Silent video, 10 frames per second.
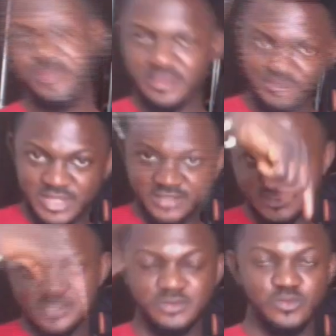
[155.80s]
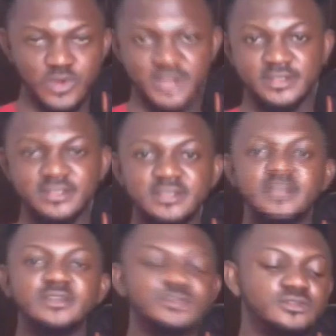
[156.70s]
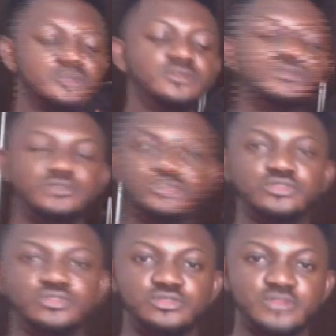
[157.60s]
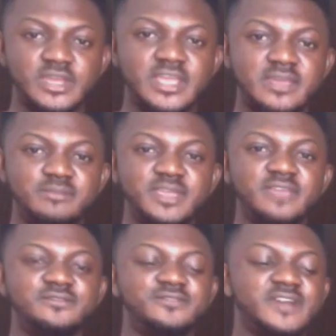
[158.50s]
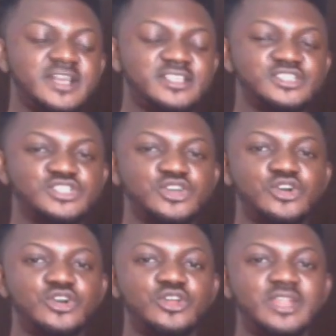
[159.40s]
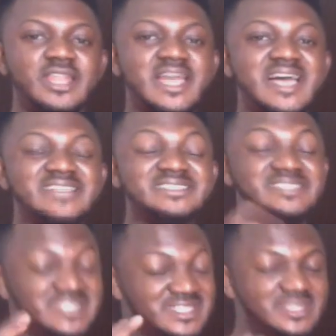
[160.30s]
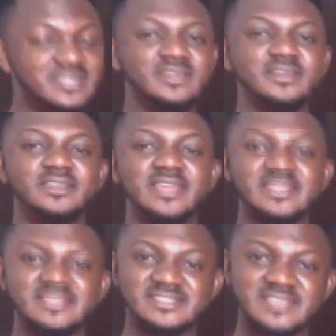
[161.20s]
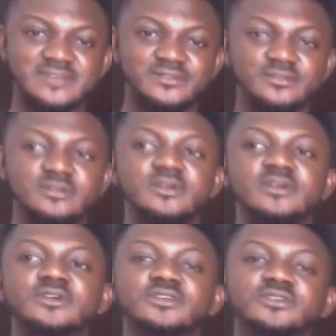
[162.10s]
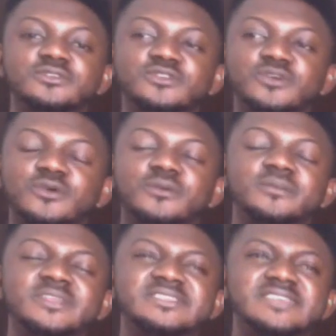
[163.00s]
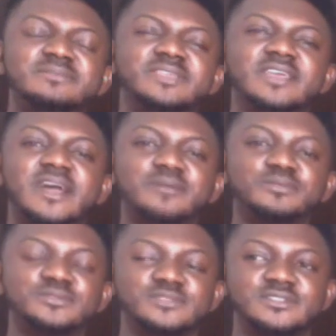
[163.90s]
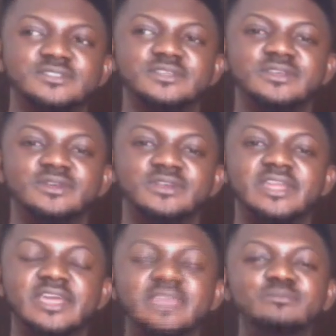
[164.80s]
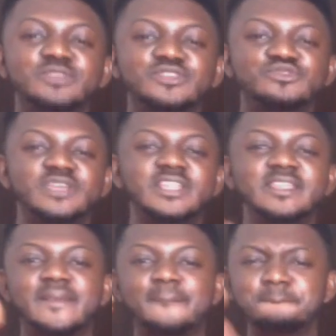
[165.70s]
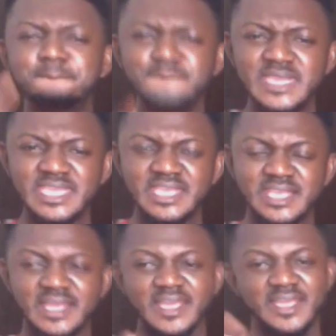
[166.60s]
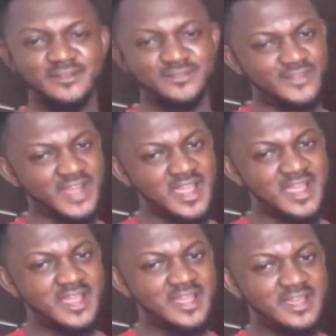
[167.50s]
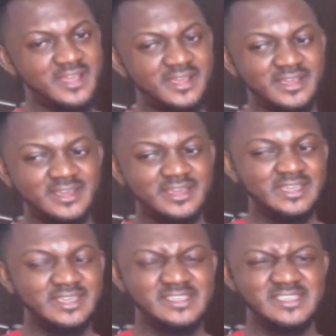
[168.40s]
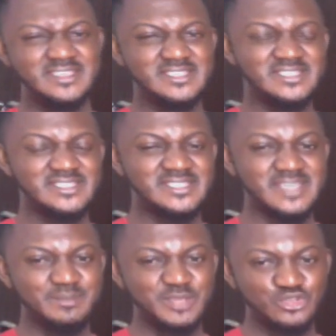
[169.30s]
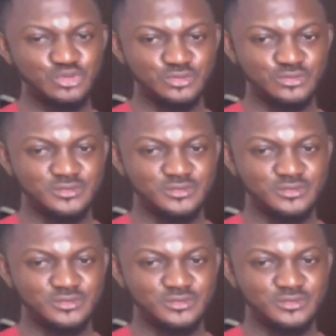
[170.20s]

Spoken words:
you're back to the 1. So, do, re, mi, fa, sol, la, ti. That is 7. So, the same thing happens, that in between mi and fa is a semitone,